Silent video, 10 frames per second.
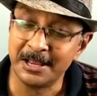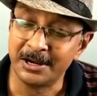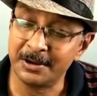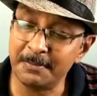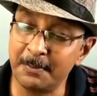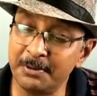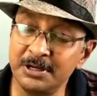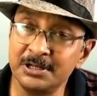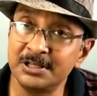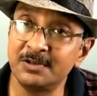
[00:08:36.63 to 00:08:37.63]

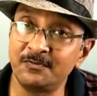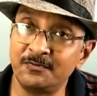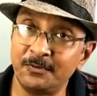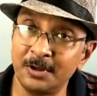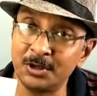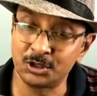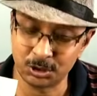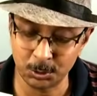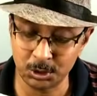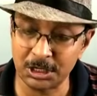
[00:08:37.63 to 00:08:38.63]
Remember, the
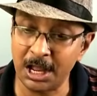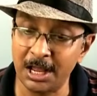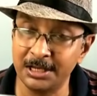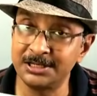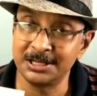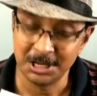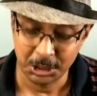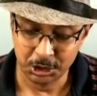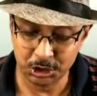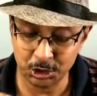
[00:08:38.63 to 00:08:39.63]
suit card
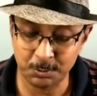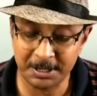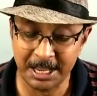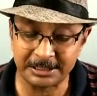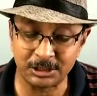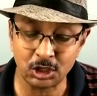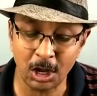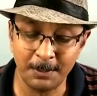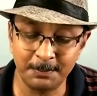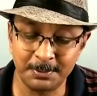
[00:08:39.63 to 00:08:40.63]
should be at the
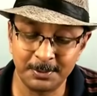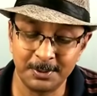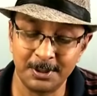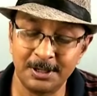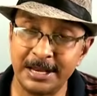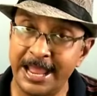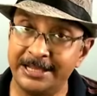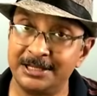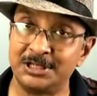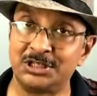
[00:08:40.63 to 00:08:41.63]
top
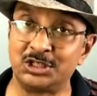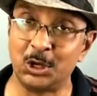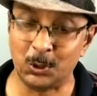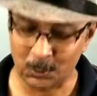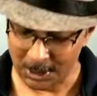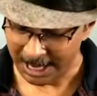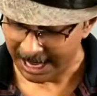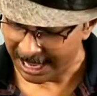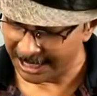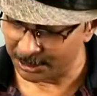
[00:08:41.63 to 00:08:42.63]
like so,
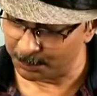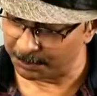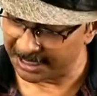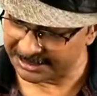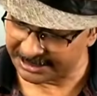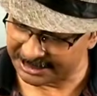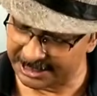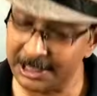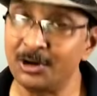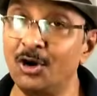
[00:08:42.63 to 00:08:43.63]
and you place it
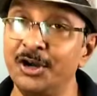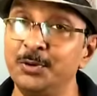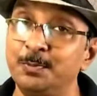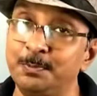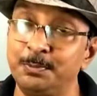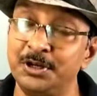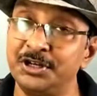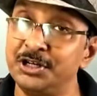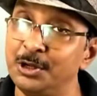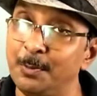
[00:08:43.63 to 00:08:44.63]
here or you put
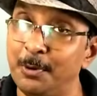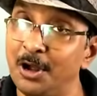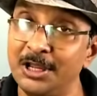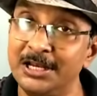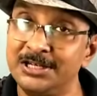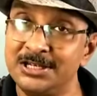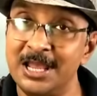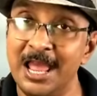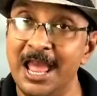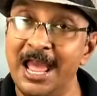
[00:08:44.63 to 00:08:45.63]
it in your pocket,
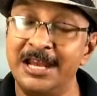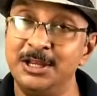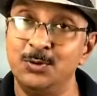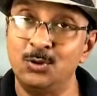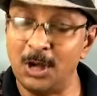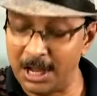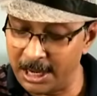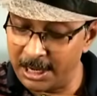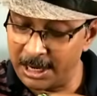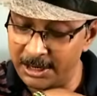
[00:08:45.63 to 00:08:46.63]
and you
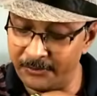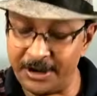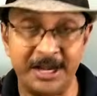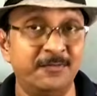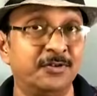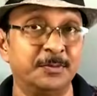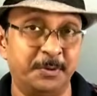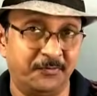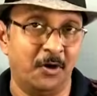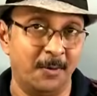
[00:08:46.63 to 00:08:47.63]
are ready for the
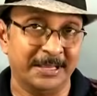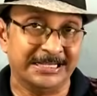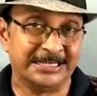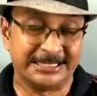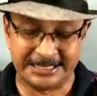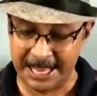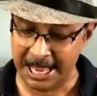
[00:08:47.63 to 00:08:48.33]
performance.